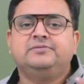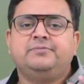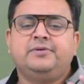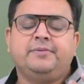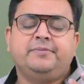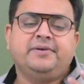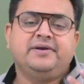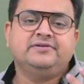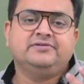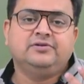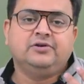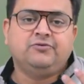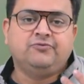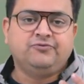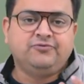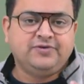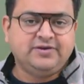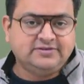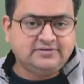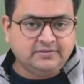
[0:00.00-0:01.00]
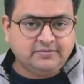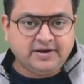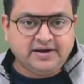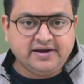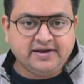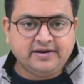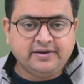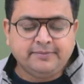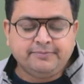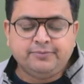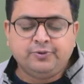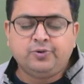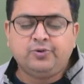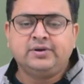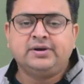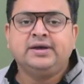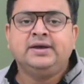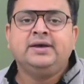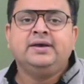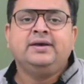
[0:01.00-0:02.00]
preparation of feasibility
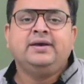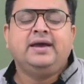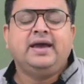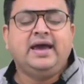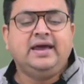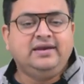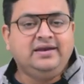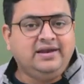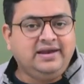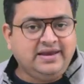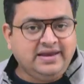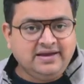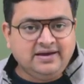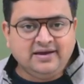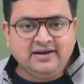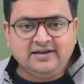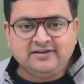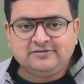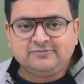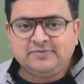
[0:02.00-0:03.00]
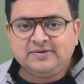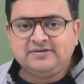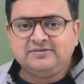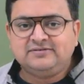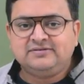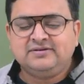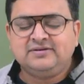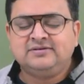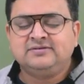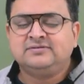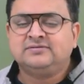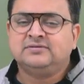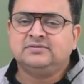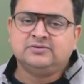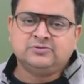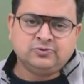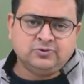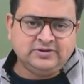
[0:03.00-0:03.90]
report, any legal expenses.